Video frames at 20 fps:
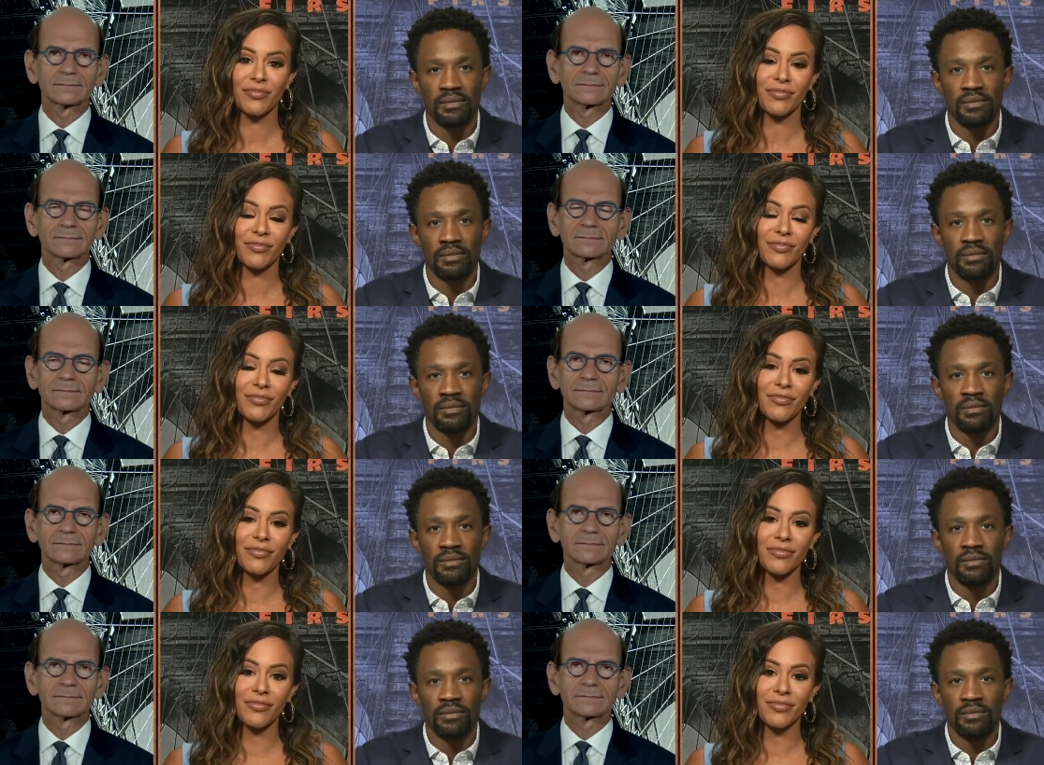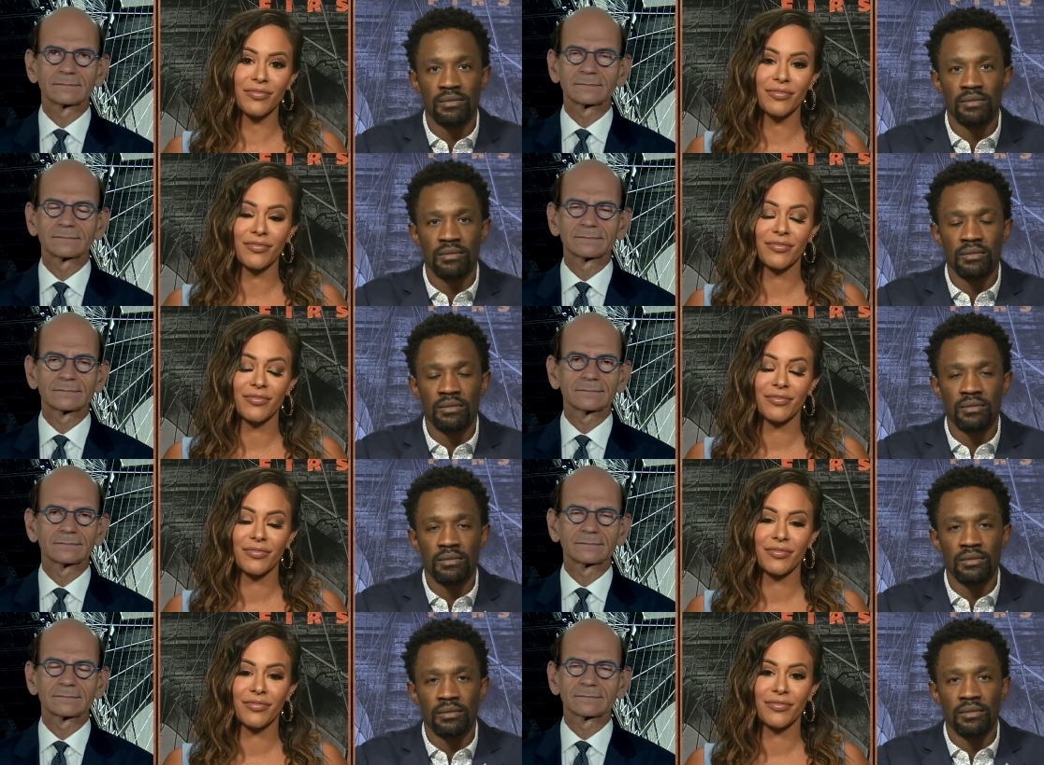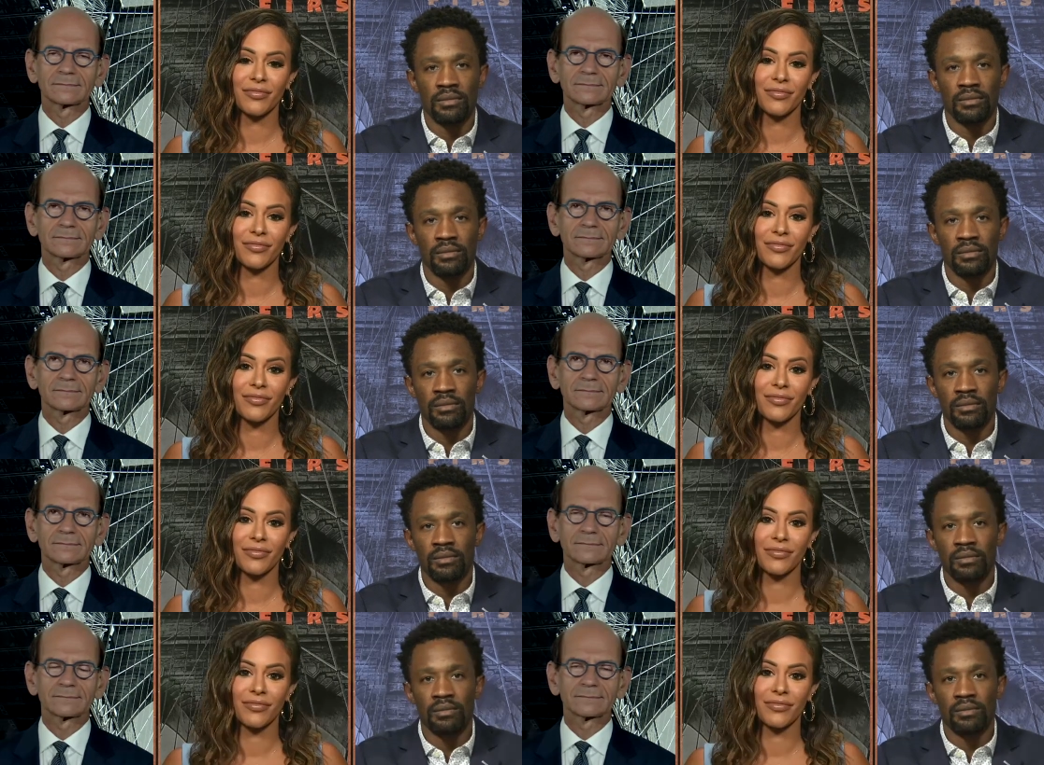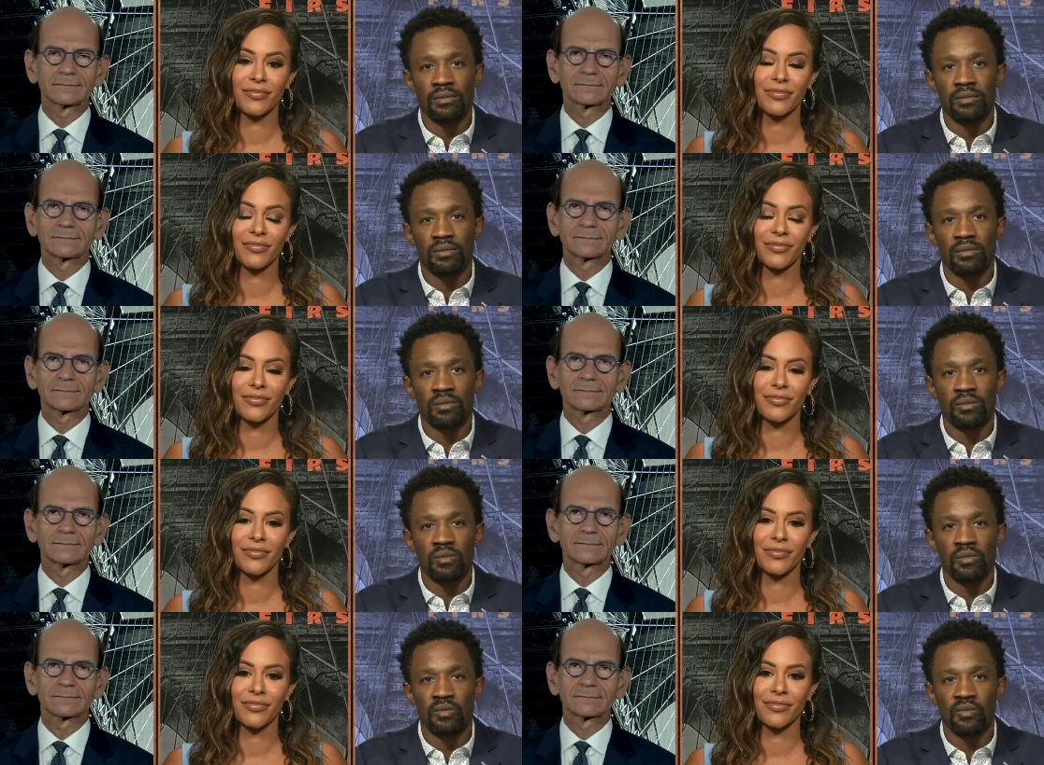
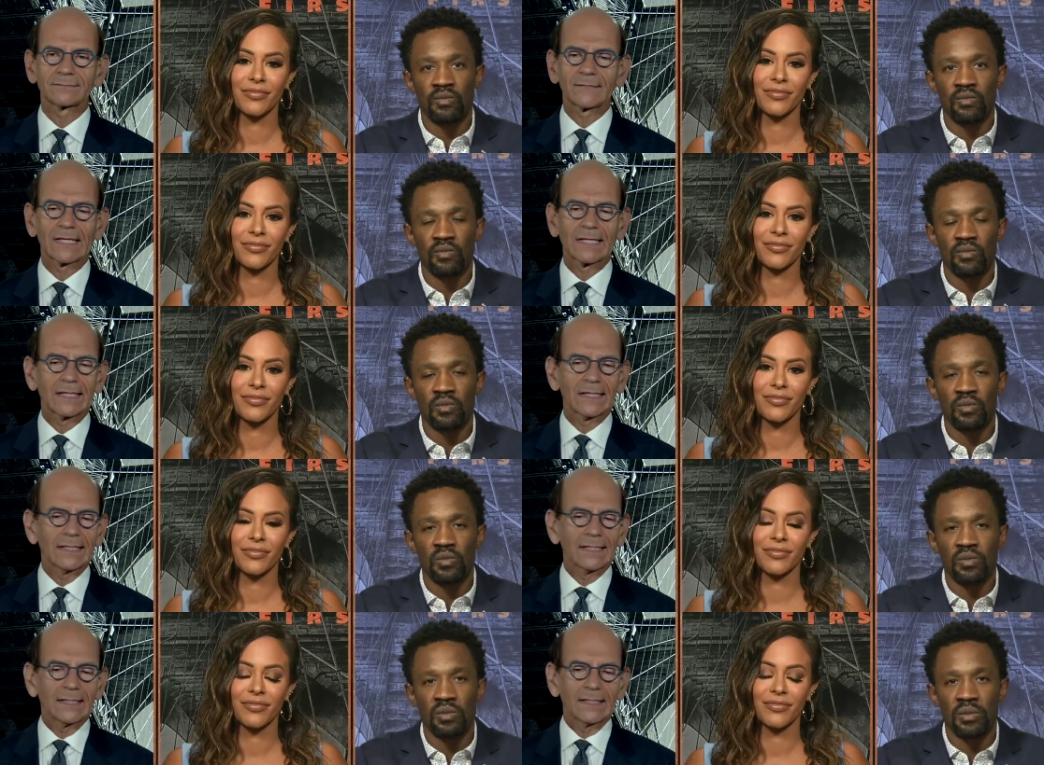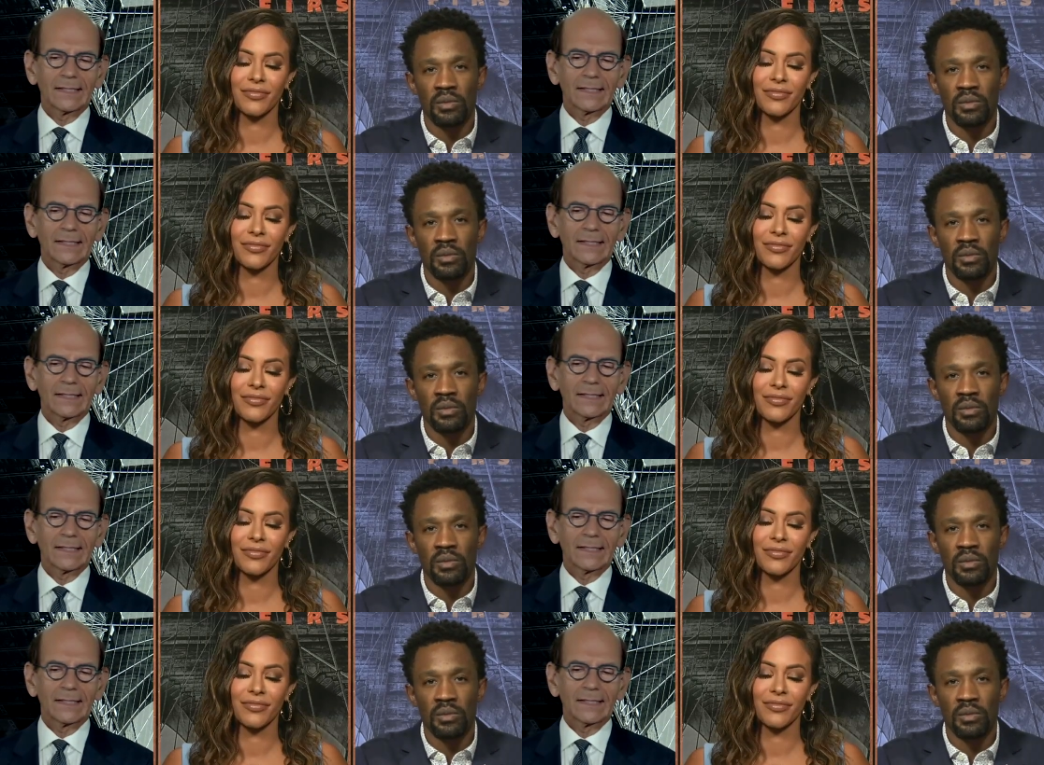[no speech]